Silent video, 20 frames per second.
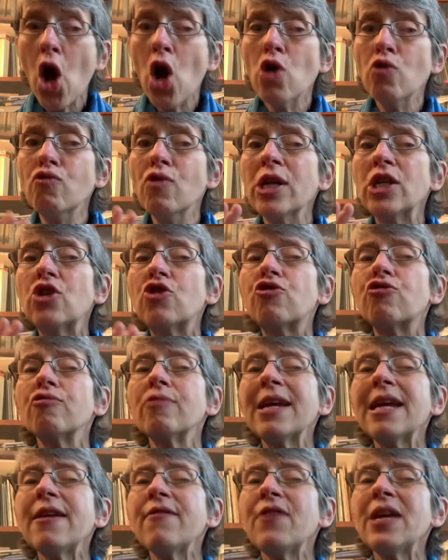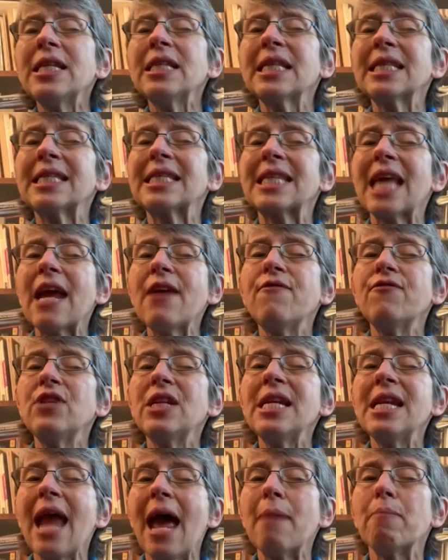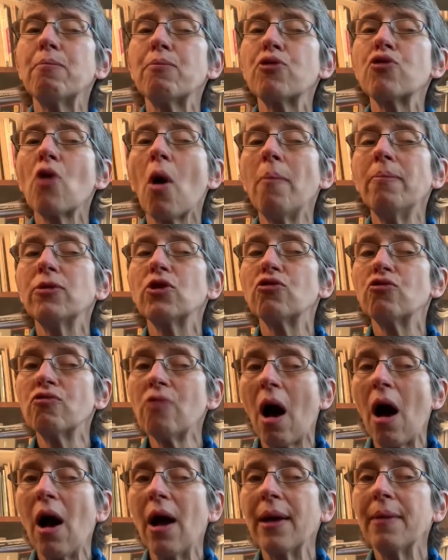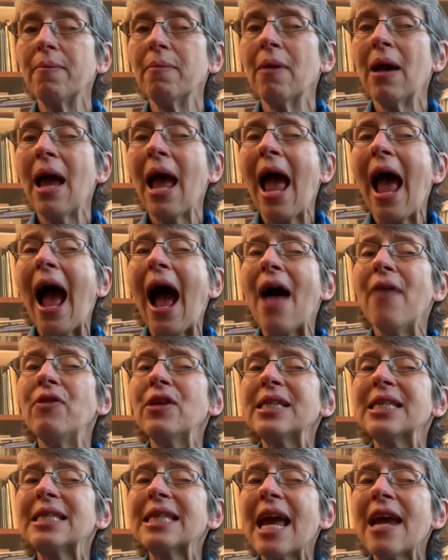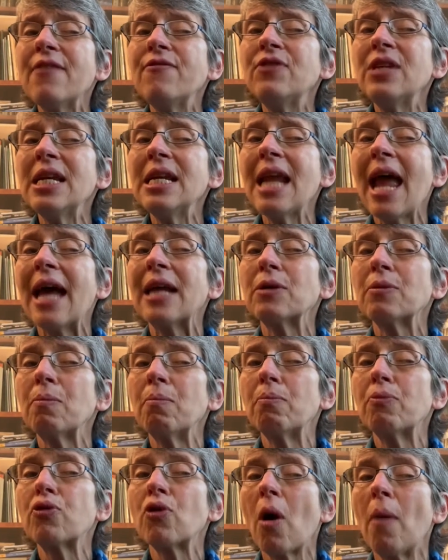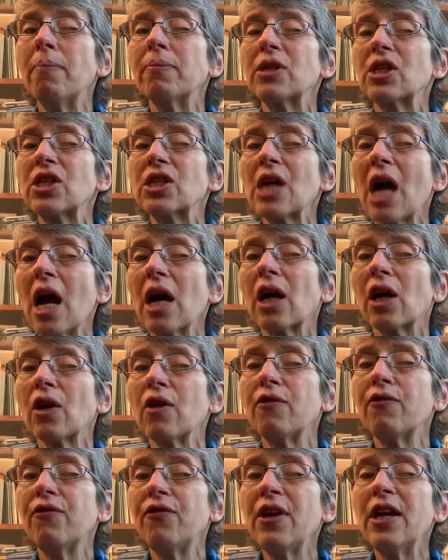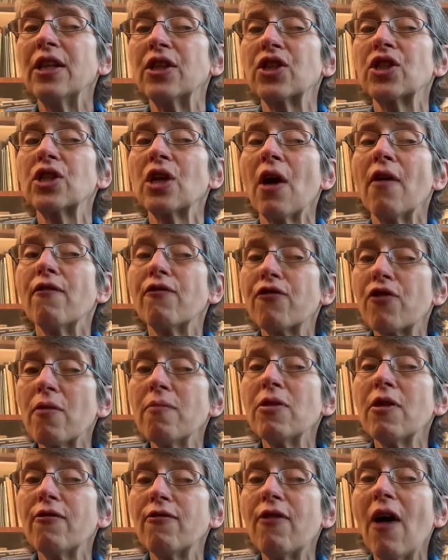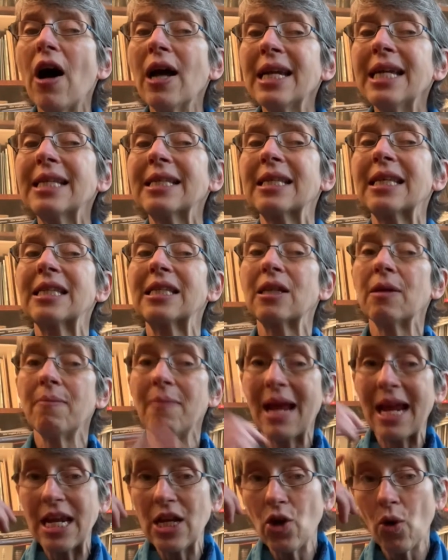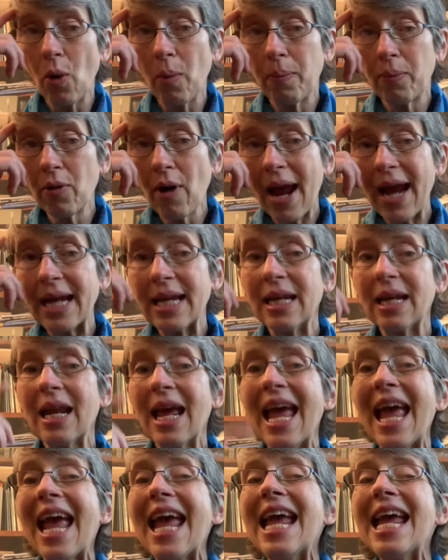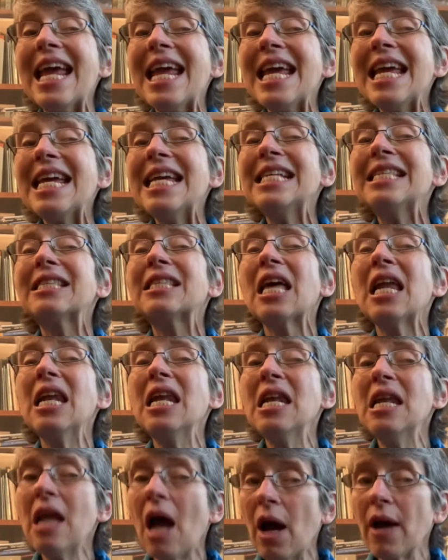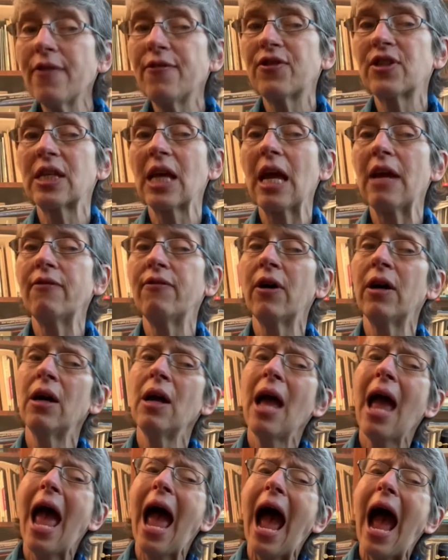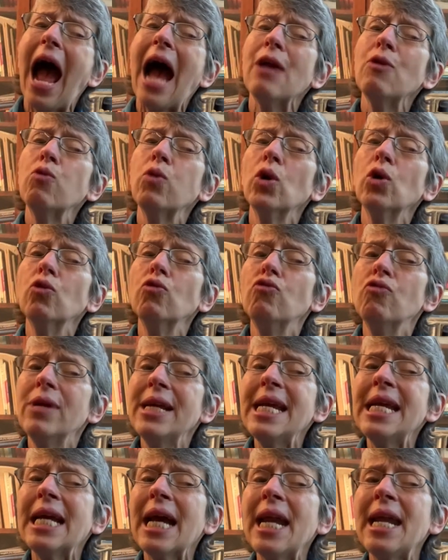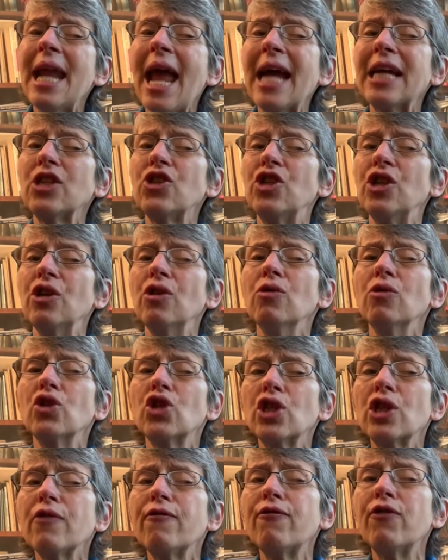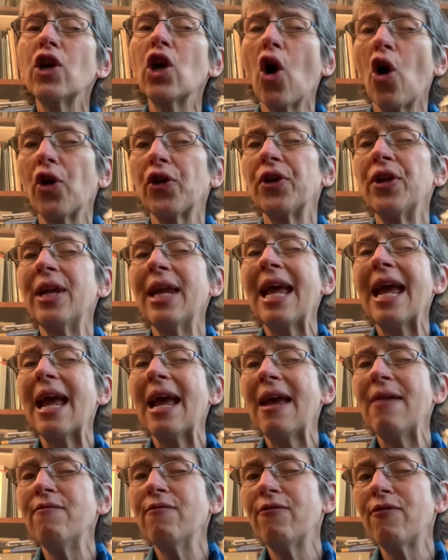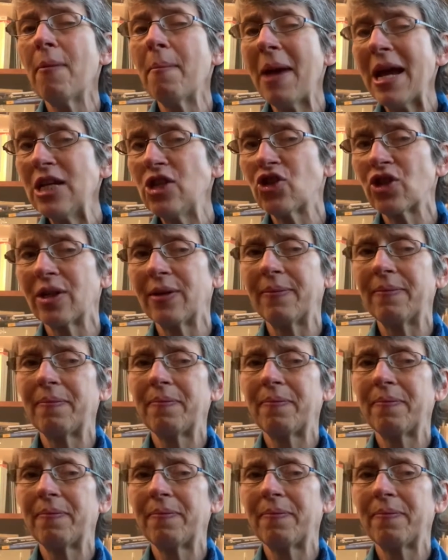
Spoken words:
Retrieving the safety net prompt rhyme and the safety net prompt circle of fifths from the filing system in your brain is the lifesaver and will reconnect you to the forgotten information.